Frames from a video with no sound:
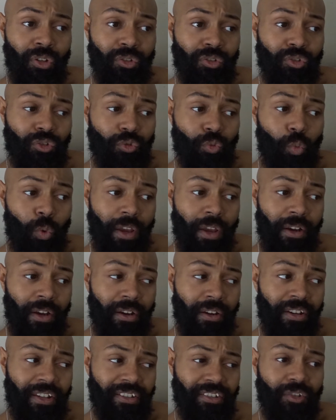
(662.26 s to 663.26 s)
to
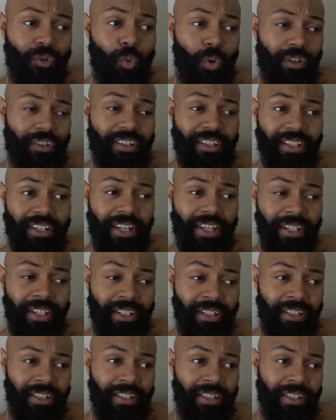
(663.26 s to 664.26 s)
where it's going to
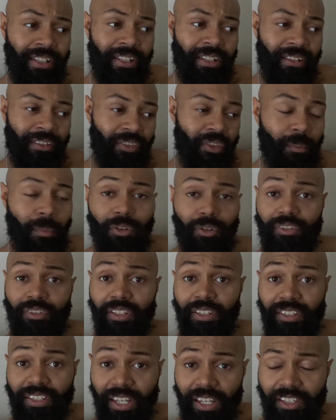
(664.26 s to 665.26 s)
get the most
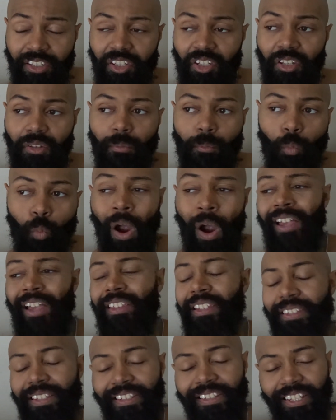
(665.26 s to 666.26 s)
attention while
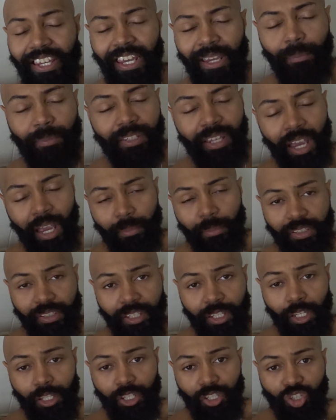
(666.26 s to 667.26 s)
at the same time
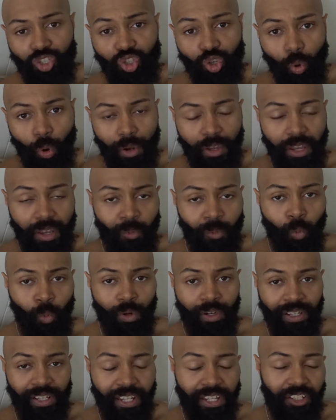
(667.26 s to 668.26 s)
still enjoying
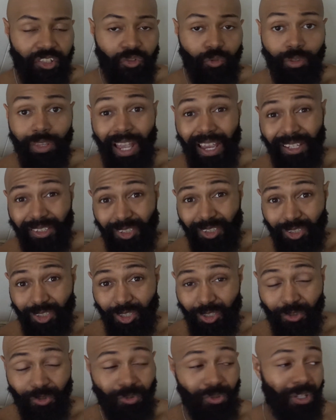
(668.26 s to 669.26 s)
what it is you like to
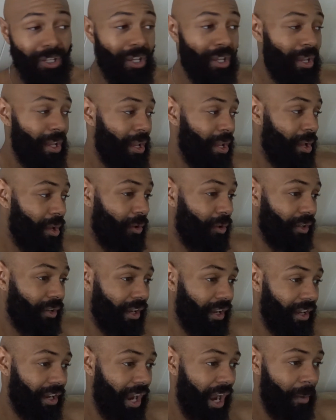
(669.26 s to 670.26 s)
do.
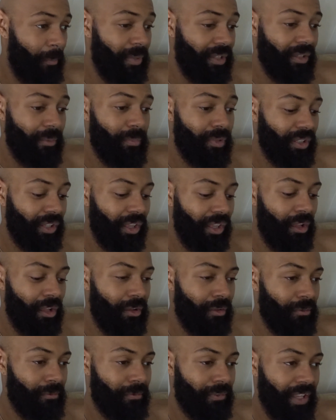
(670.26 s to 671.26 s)
Okay, I'm in the middle
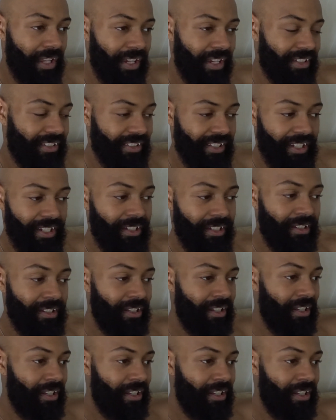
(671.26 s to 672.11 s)
of, like I said,